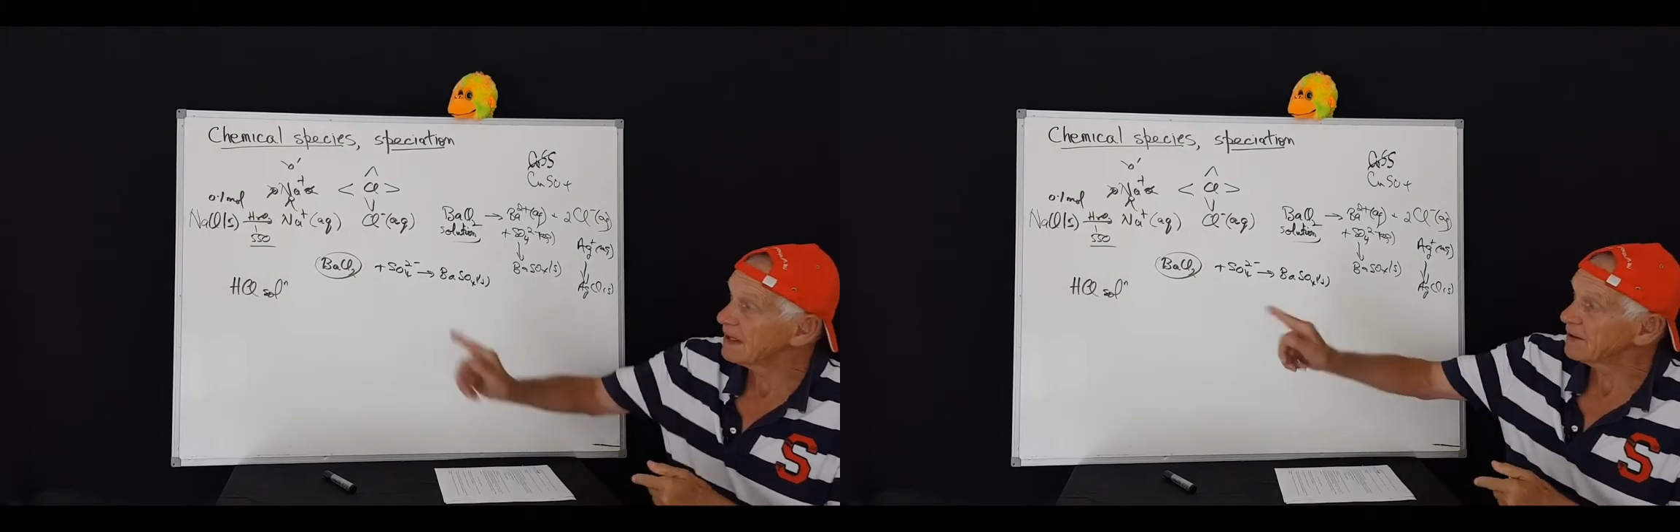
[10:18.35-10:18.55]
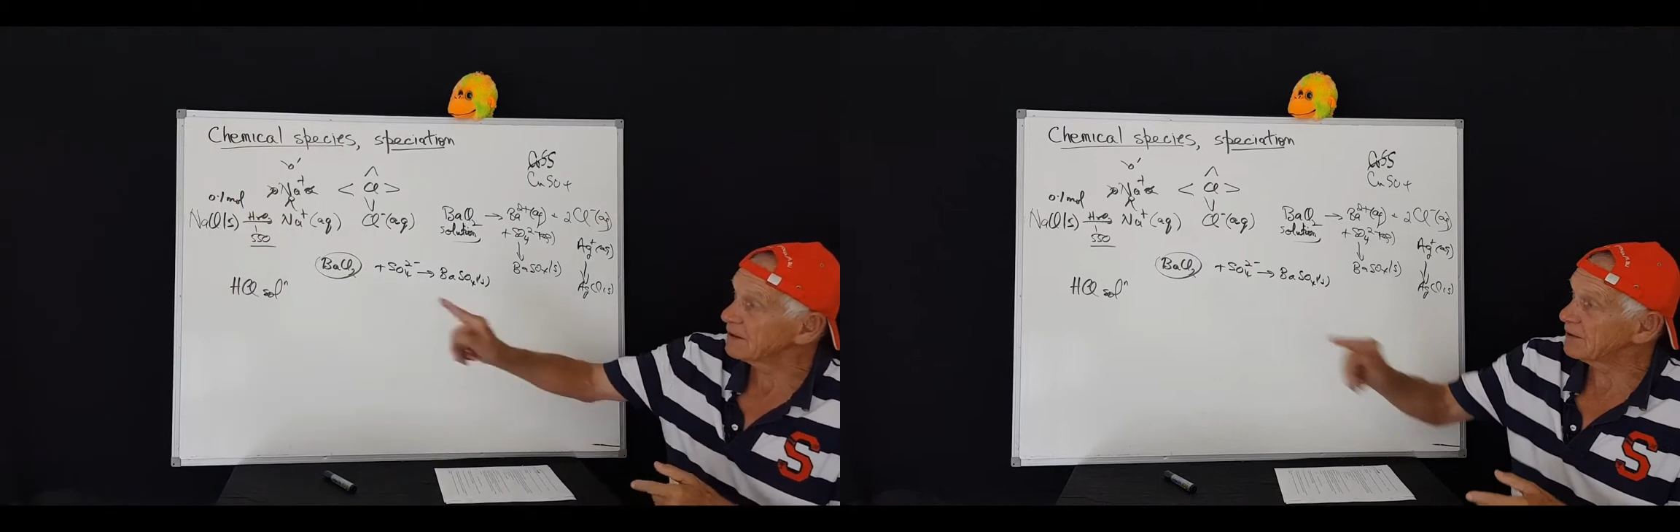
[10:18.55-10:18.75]

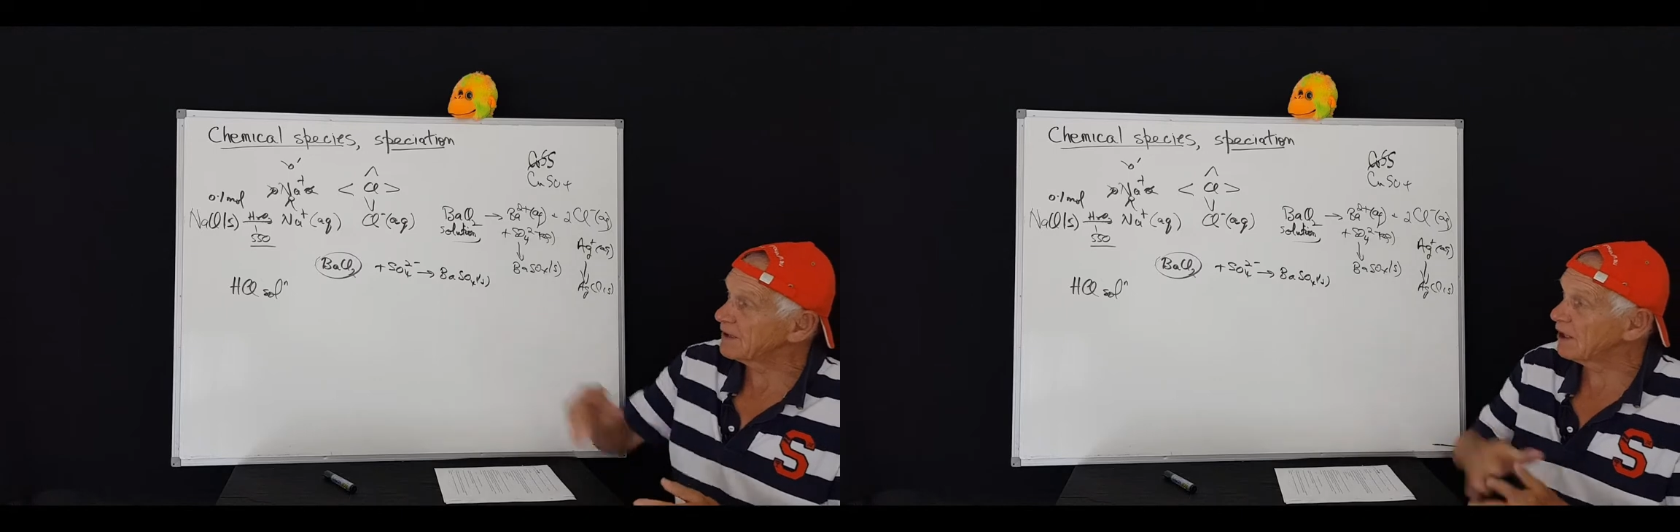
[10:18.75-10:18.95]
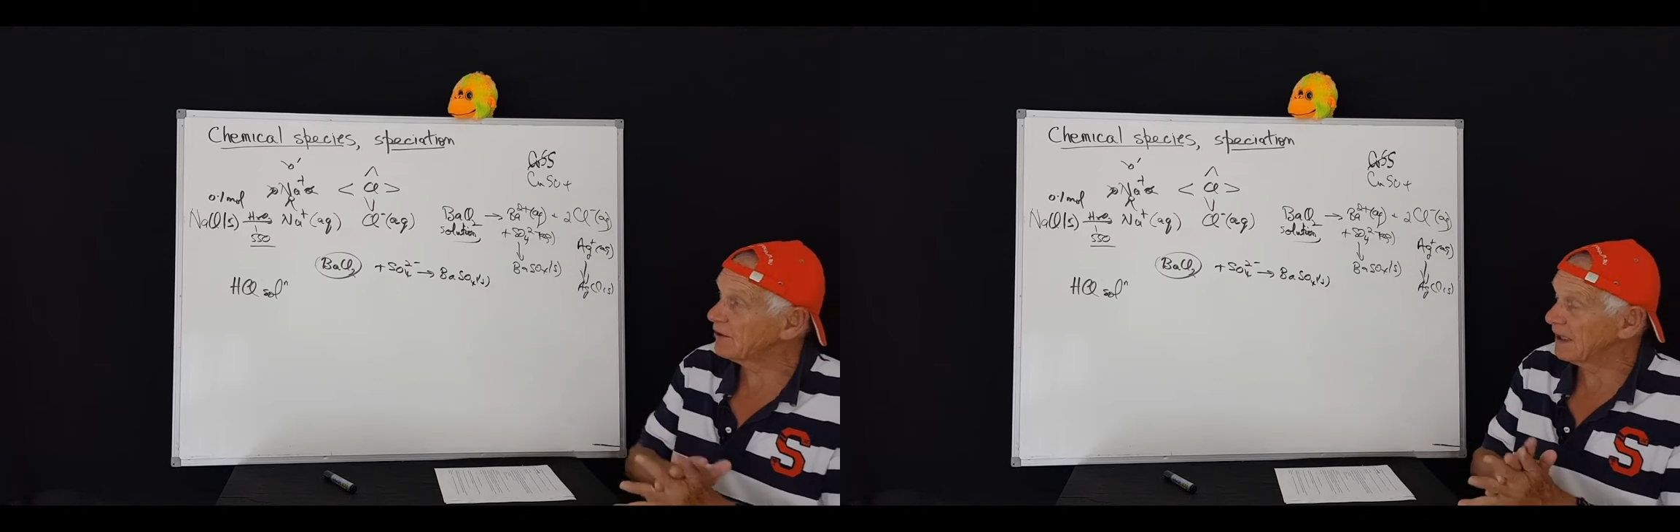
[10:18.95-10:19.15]
There are
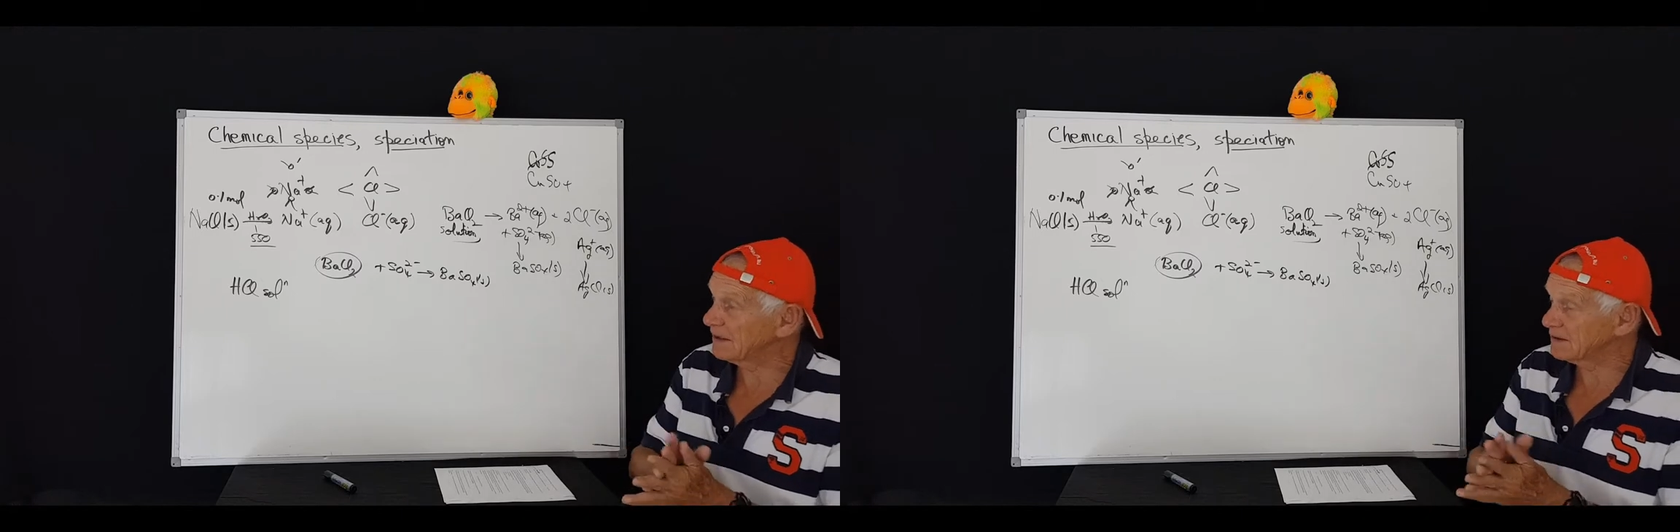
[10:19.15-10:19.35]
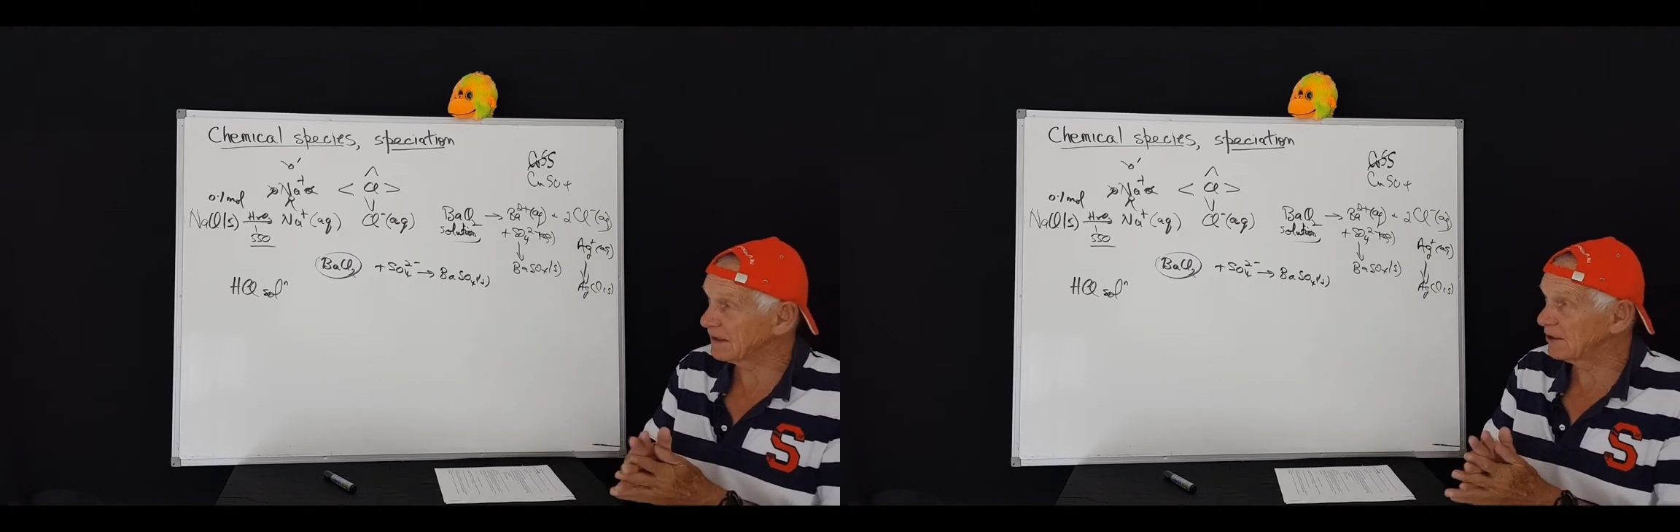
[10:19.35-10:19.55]
no
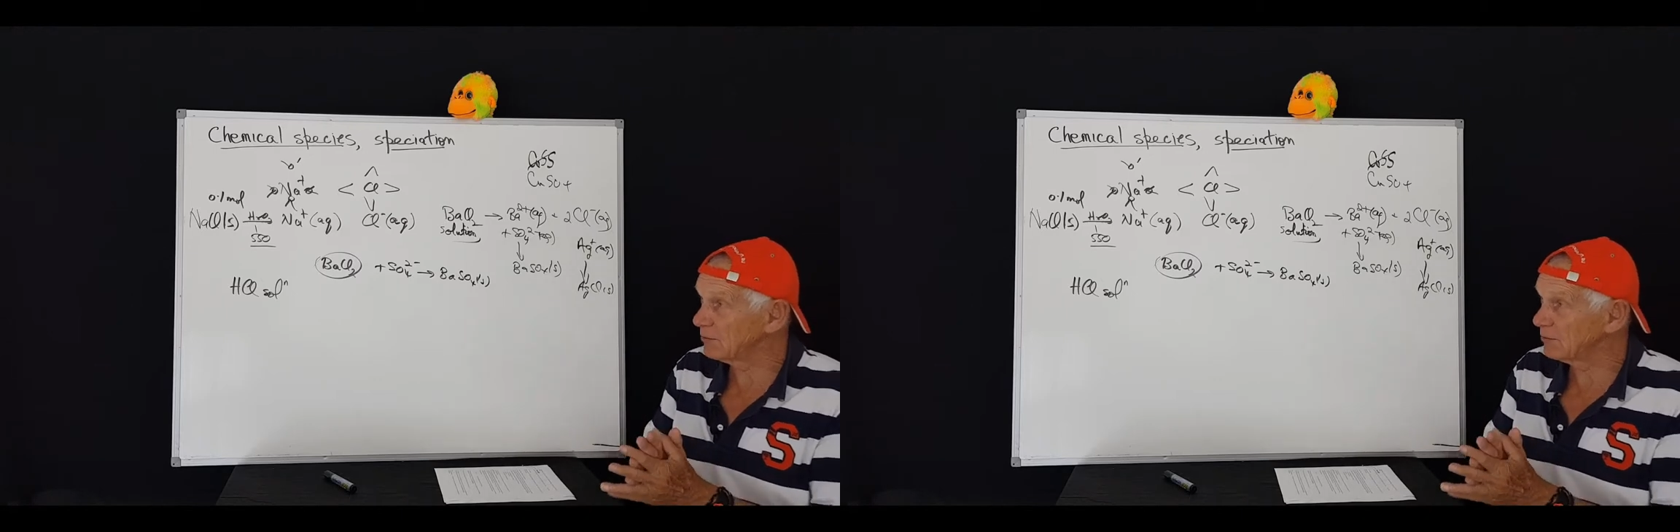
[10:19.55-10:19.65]
HCl